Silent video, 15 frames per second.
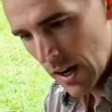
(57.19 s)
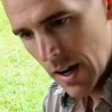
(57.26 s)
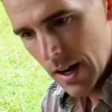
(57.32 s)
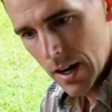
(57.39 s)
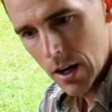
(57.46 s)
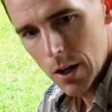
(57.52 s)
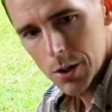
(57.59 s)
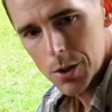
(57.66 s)

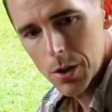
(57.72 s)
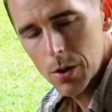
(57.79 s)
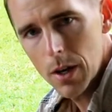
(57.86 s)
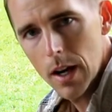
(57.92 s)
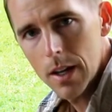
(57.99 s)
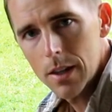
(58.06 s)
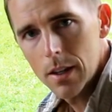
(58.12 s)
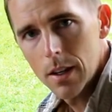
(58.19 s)
and I also
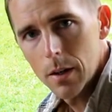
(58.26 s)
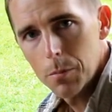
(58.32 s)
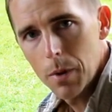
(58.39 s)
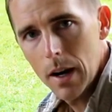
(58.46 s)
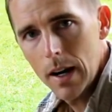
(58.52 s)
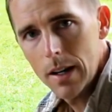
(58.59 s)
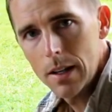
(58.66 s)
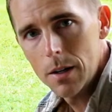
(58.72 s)
got that
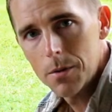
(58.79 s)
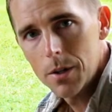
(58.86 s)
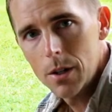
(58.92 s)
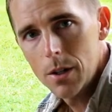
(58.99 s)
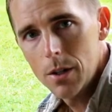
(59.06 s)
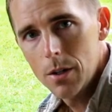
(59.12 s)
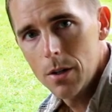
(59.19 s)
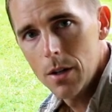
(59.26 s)
pie that I'm
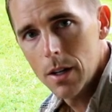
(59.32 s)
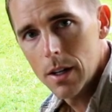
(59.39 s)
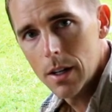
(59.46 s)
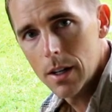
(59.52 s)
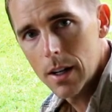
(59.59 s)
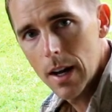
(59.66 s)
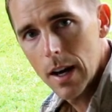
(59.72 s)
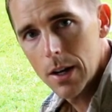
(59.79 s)
going to do
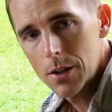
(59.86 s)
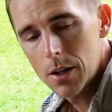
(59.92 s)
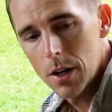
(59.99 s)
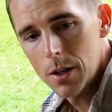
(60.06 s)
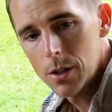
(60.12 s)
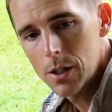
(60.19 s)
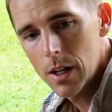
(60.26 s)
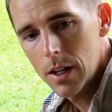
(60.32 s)
in the cast
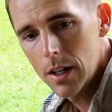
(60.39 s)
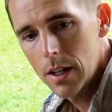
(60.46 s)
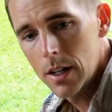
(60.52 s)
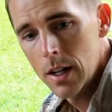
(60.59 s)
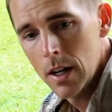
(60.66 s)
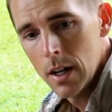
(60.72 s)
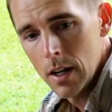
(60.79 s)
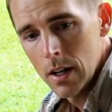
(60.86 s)
iron skillet.